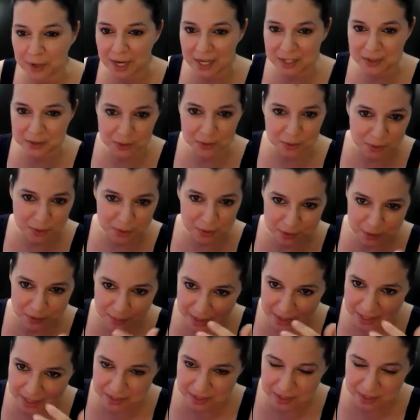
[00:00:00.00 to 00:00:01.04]
asking all these
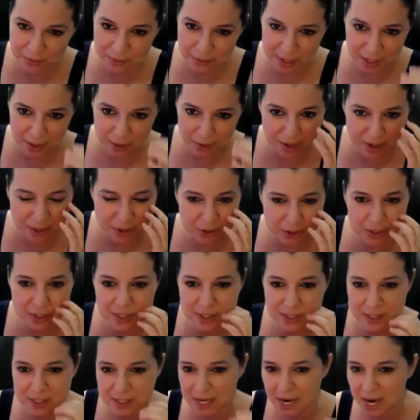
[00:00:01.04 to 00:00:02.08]
amazing, great
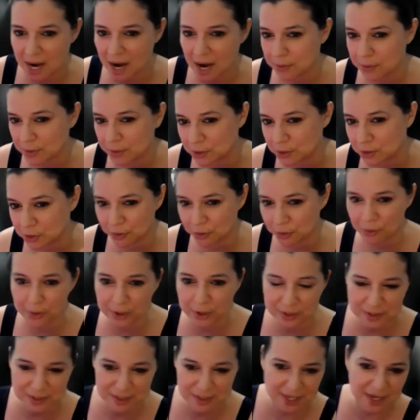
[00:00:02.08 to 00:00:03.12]
questions. Sarah,
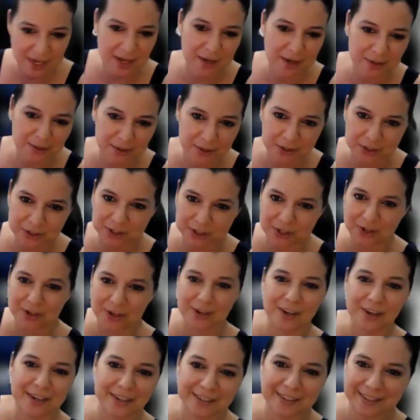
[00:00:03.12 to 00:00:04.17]
Joyce, Taylor,
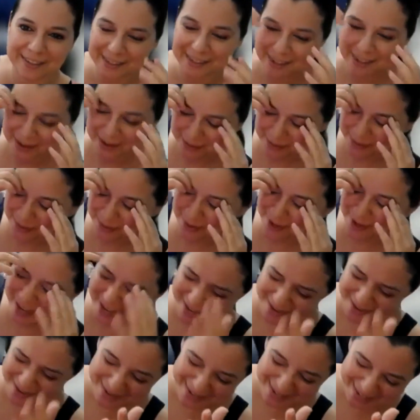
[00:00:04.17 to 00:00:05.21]
Sean,
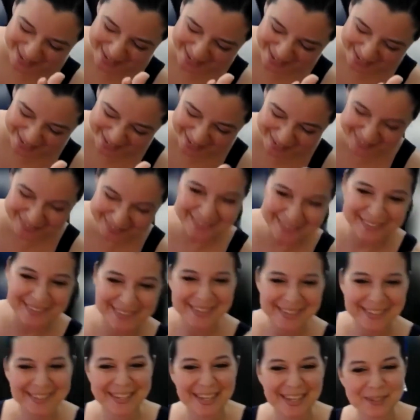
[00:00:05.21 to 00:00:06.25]
Raymond.
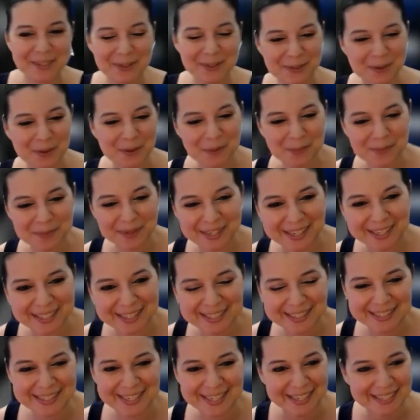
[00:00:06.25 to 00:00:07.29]
Thank you so
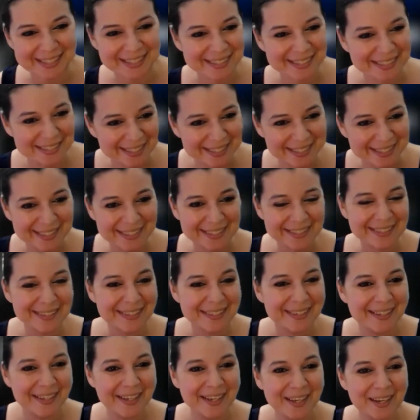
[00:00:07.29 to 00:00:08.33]
much.
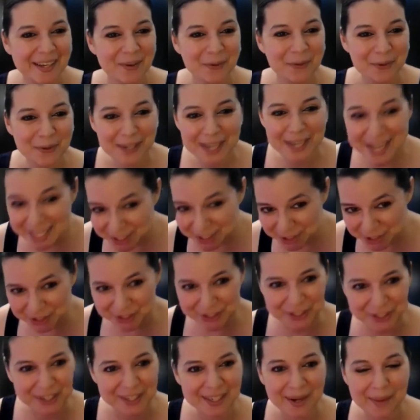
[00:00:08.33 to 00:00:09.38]
Colleen,
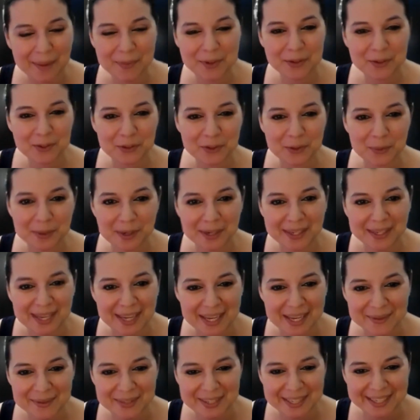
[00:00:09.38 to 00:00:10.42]
Richard. I mean, there's so many
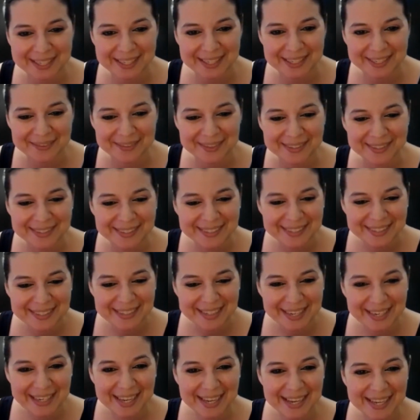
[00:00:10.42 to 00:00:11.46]
names. I can't even,
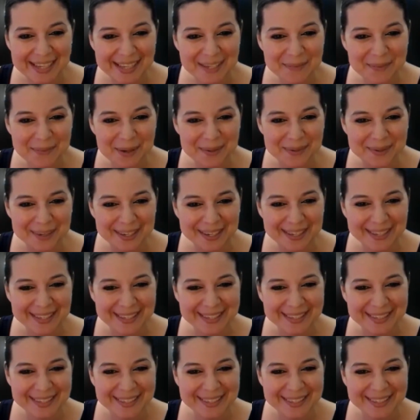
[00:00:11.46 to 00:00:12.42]
I can't keep up, right?